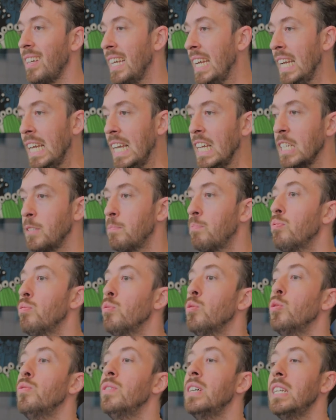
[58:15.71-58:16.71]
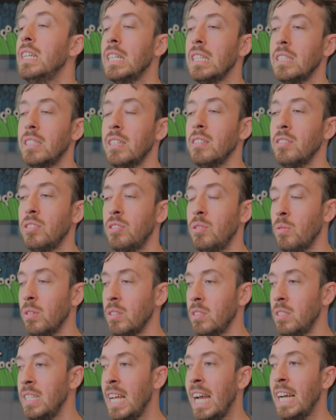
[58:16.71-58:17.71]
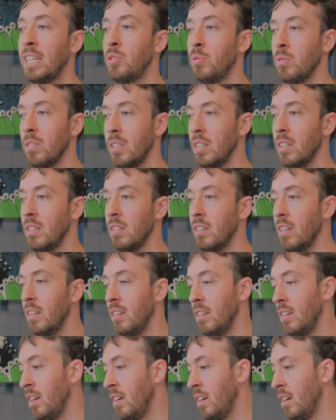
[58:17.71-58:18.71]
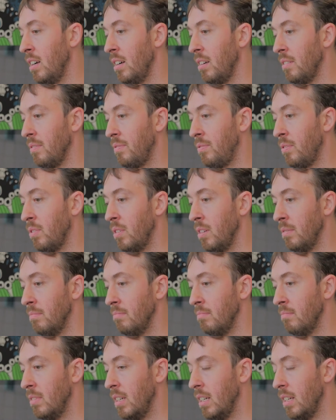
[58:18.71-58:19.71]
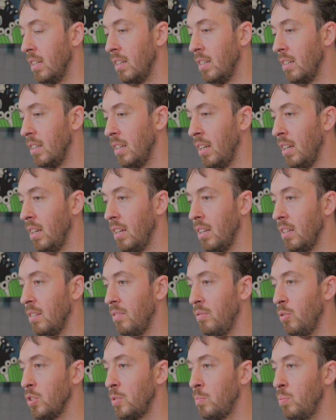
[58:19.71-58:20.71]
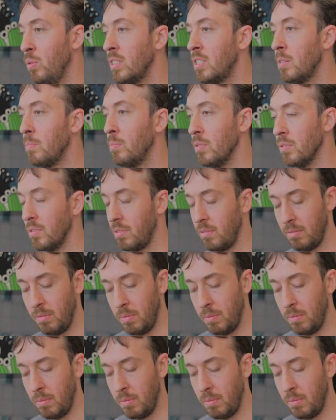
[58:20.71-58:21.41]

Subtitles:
is proven, in a sense, to us naturally from first principles.